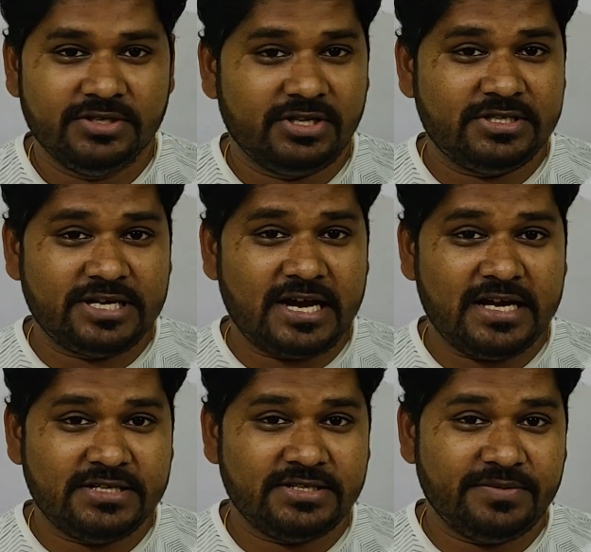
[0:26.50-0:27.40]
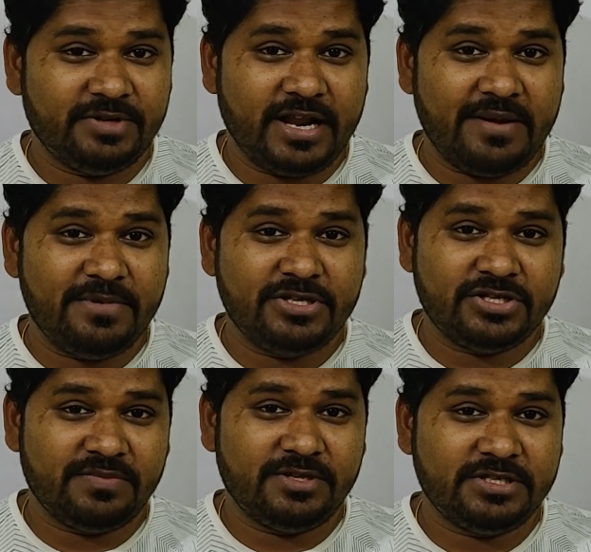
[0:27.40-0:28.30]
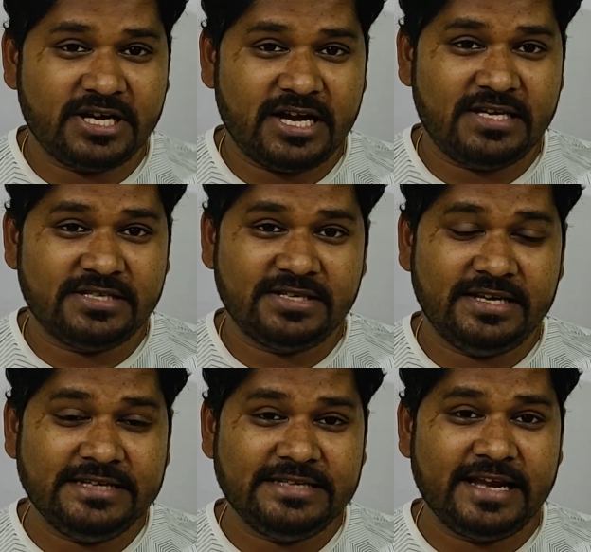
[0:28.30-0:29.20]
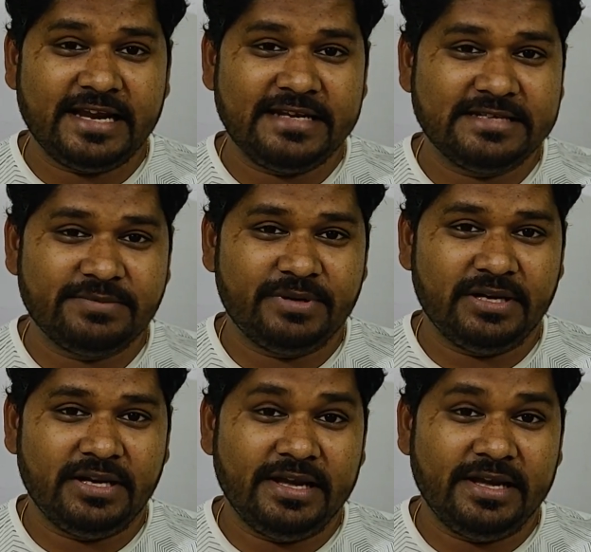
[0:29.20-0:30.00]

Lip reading: The dimension of the charge is negligible